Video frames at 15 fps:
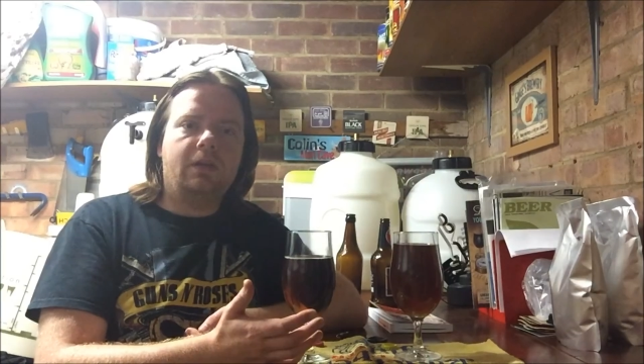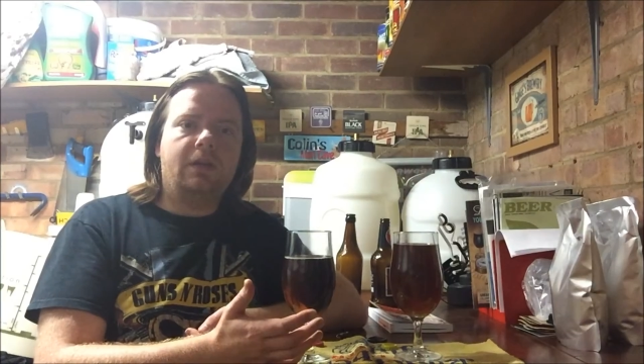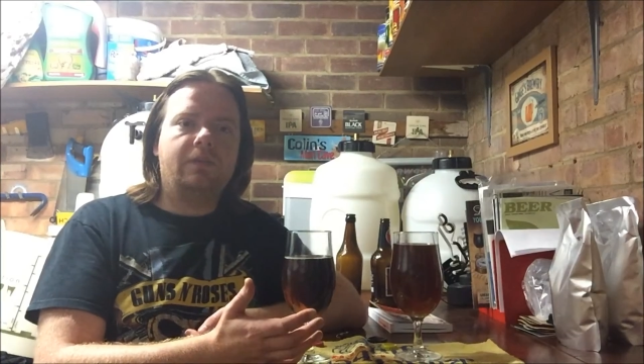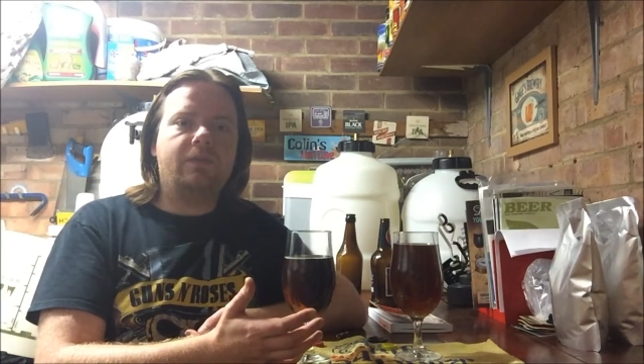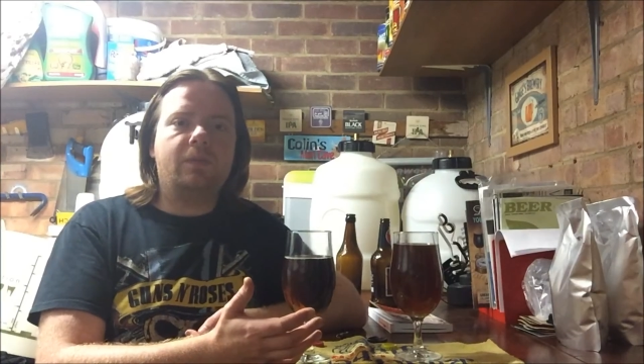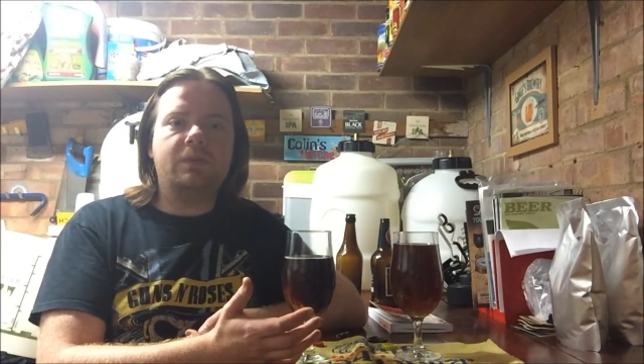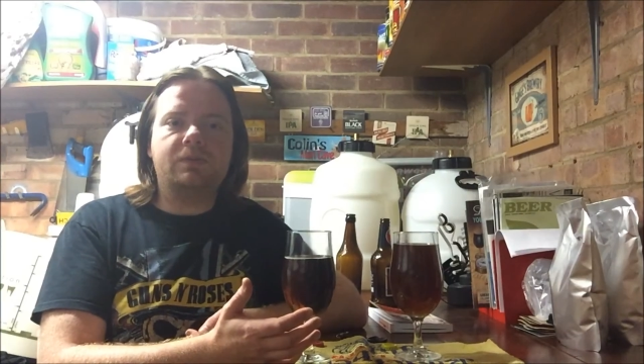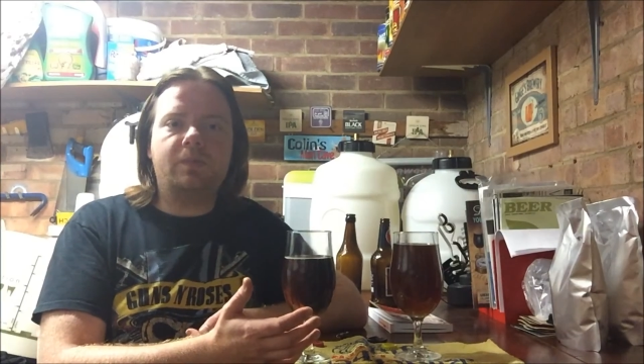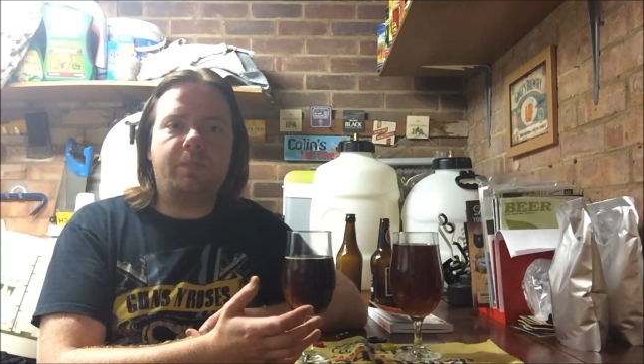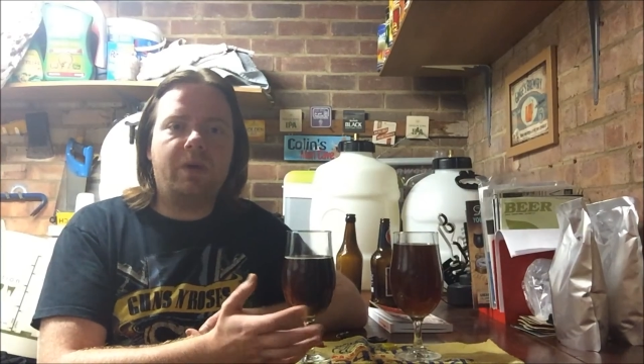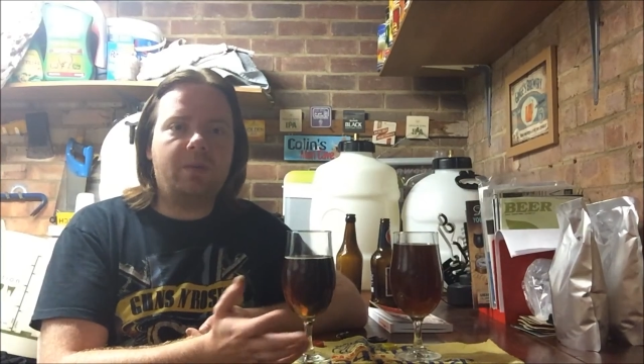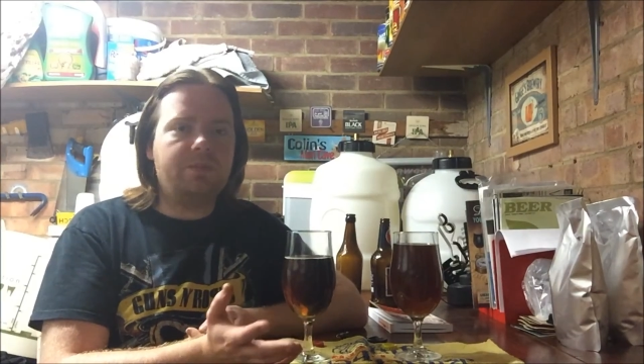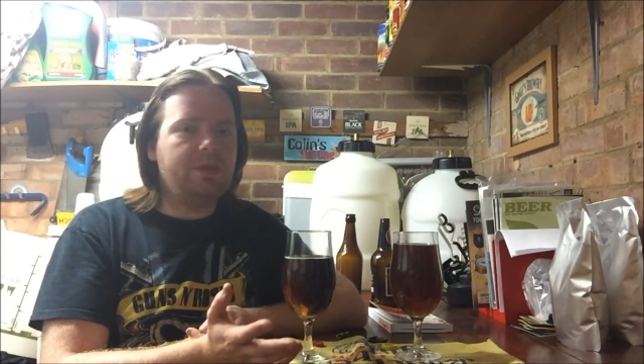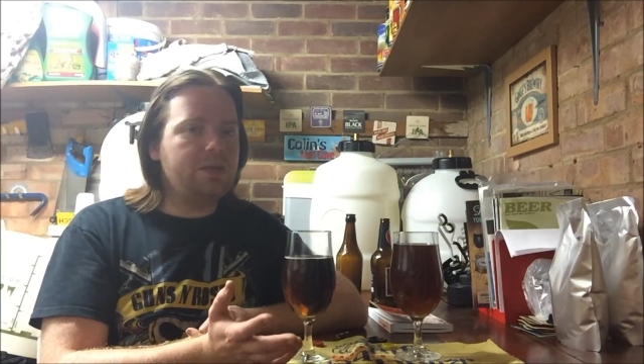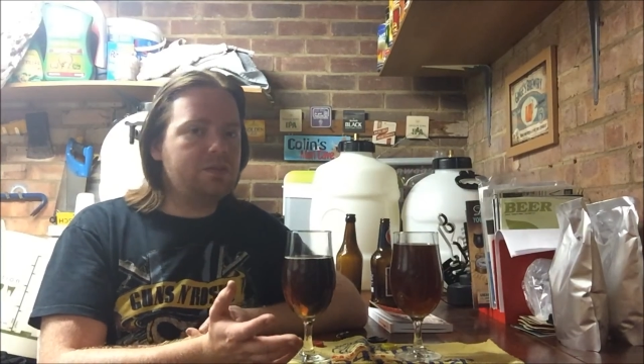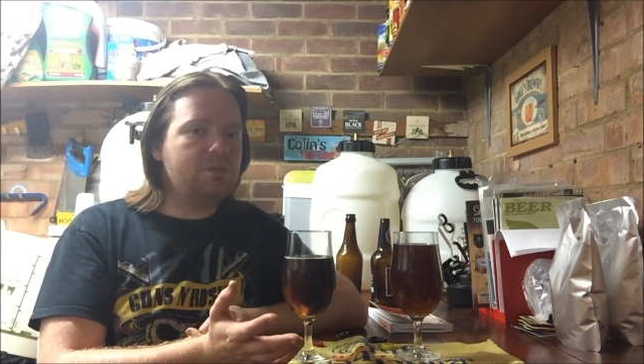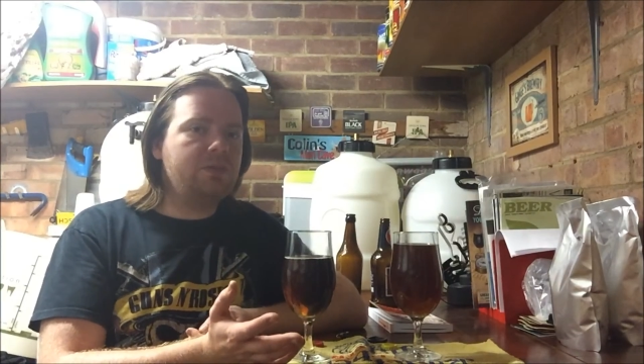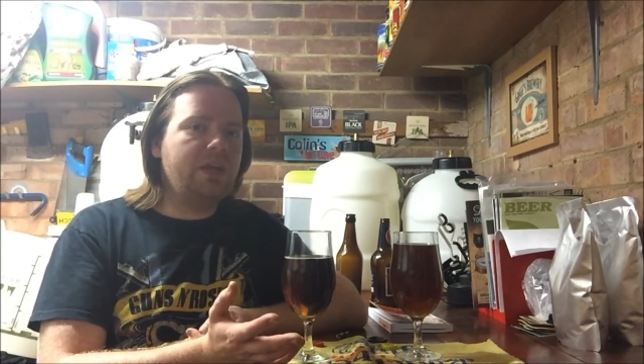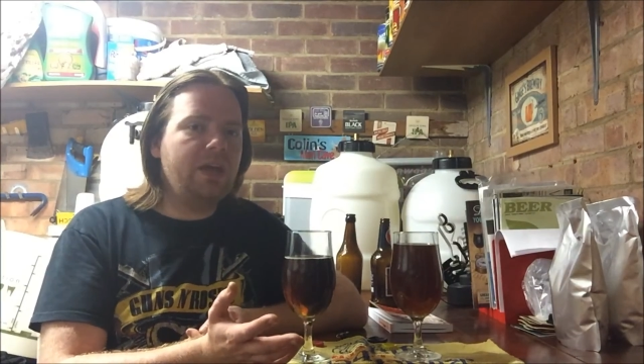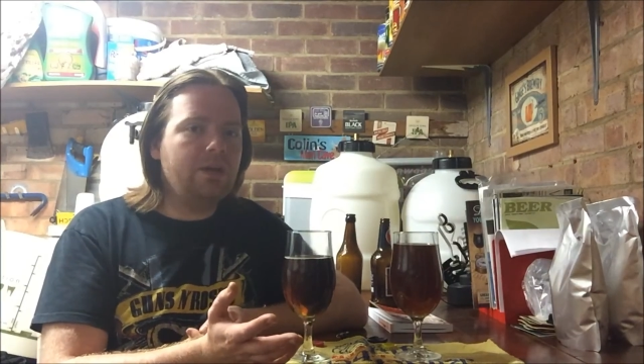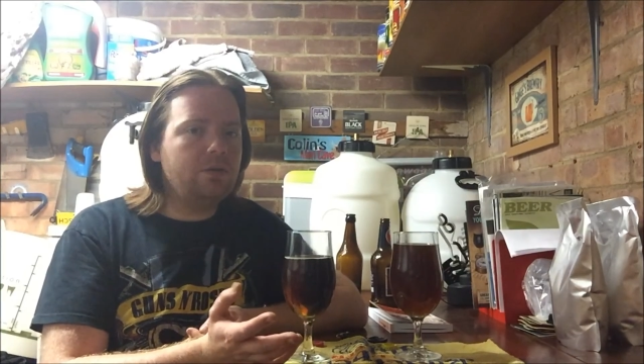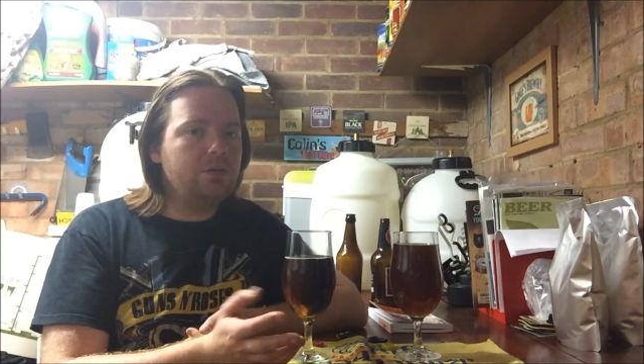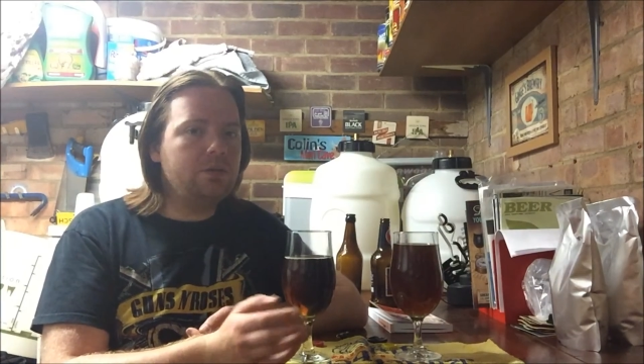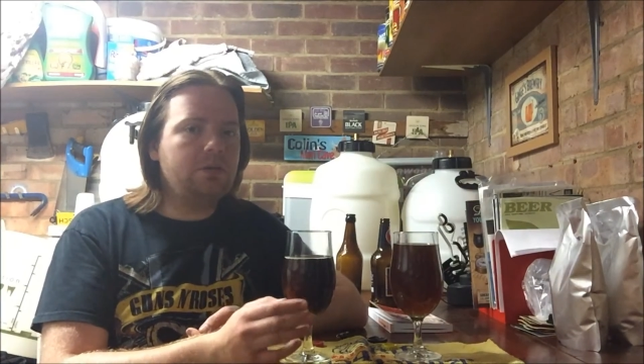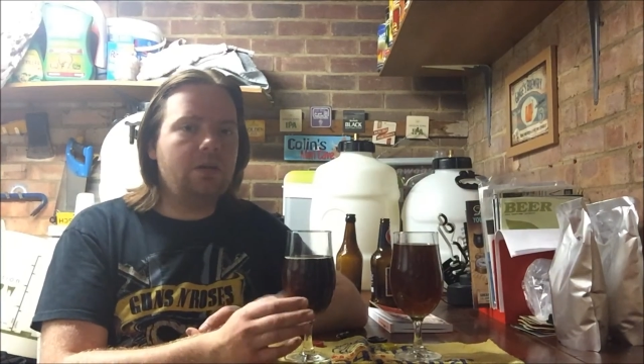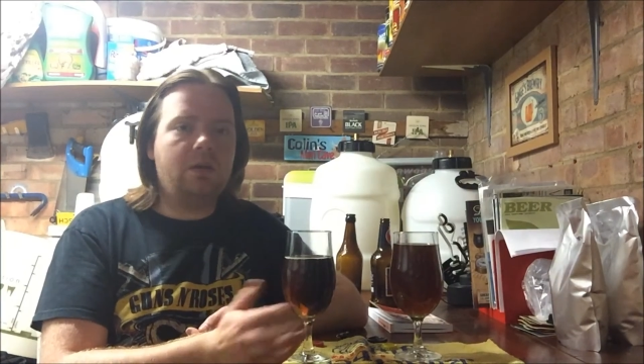If I went to a pub and that's all they had on,